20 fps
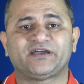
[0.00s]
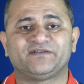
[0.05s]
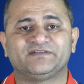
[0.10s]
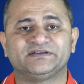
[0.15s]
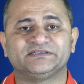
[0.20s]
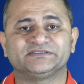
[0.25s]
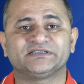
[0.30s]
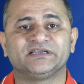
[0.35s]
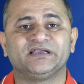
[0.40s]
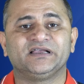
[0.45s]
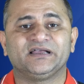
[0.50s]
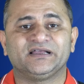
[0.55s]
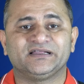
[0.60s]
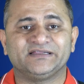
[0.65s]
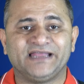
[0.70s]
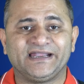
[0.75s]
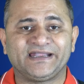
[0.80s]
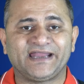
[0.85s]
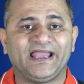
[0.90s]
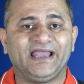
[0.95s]
towers
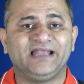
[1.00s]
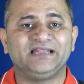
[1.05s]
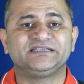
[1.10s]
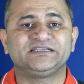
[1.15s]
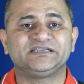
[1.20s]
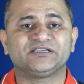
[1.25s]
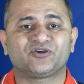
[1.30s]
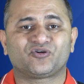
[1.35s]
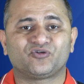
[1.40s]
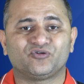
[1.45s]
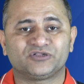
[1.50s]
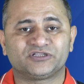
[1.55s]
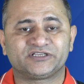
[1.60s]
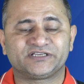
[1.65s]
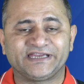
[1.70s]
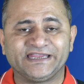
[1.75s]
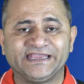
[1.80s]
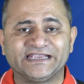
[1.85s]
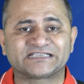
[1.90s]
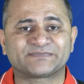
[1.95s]
that algae growth
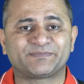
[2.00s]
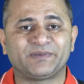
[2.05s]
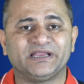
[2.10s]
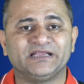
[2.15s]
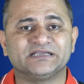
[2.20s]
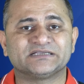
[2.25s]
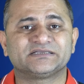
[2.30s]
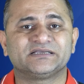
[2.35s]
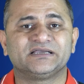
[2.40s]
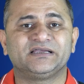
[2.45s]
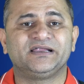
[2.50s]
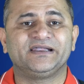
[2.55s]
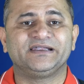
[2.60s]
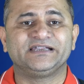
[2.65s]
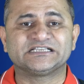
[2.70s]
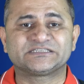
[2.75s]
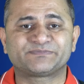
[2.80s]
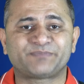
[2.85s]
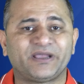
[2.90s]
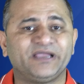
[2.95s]
takes place
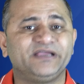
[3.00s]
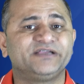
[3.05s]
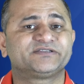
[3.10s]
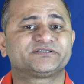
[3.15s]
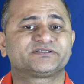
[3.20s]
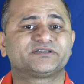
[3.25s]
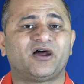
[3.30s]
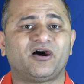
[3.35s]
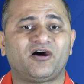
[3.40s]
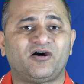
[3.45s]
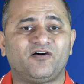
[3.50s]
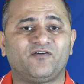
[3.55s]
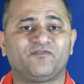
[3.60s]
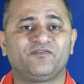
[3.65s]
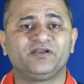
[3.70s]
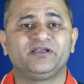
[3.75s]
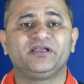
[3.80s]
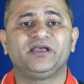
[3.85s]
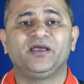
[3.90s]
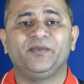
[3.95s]
despite of
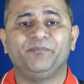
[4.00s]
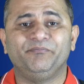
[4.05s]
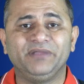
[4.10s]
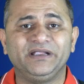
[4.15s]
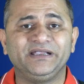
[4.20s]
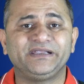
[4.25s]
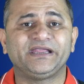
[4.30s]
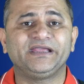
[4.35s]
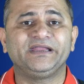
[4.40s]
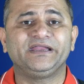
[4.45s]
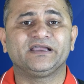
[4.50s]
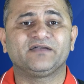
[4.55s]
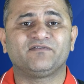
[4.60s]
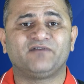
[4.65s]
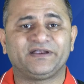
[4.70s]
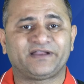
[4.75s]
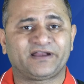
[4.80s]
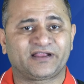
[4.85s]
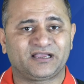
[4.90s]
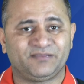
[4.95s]
maintaining
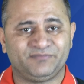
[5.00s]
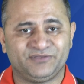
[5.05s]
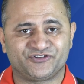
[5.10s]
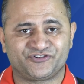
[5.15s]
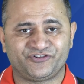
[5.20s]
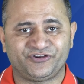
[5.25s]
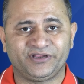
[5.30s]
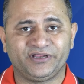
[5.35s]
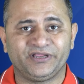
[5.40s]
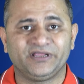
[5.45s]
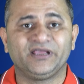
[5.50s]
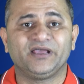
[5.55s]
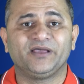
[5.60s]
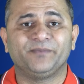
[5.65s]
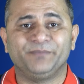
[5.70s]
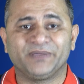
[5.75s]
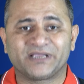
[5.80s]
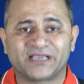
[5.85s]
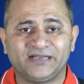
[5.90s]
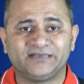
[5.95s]
water chemistry
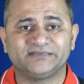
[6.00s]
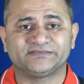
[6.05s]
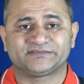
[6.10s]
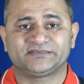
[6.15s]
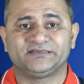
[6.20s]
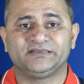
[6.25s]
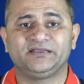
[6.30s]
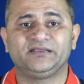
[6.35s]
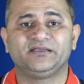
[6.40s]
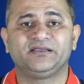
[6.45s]
because